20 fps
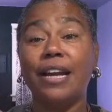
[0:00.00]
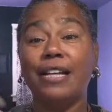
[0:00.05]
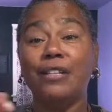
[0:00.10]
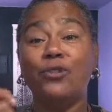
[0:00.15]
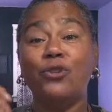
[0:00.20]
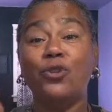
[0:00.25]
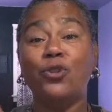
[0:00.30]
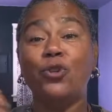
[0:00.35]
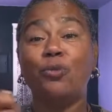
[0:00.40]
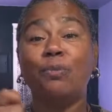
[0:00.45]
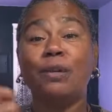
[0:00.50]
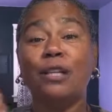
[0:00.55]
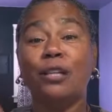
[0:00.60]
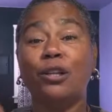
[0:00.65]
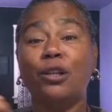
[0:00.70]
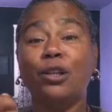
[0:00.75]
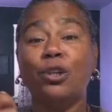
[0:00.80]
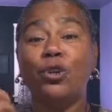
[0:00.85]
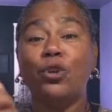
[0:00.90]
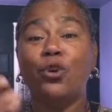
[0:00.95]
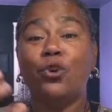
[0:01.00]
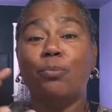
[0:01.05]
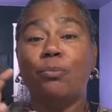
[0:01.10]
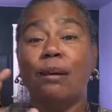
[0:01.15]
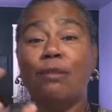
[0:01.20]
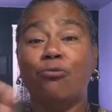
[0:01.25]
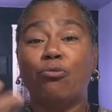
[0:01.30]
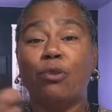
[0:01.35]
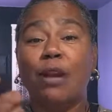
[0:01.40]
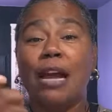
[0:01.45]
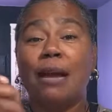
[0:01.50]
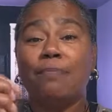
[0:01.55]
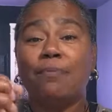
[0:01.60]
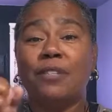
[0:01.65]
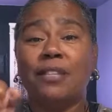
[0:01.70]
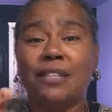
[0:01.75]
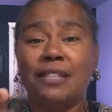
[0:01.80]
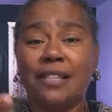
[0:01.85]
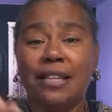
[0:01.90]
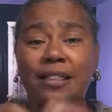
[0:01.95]
and doom and gloom and
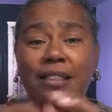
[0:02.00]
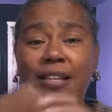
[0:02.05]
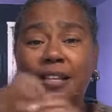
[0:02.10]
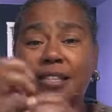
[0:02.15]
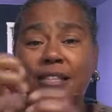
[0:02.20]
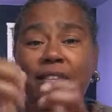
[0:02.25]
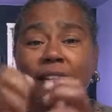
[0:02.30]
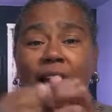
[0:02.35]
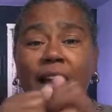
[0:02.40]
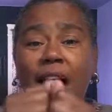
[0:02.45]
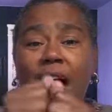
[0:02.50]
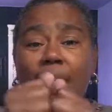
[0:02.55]
wraps us in this,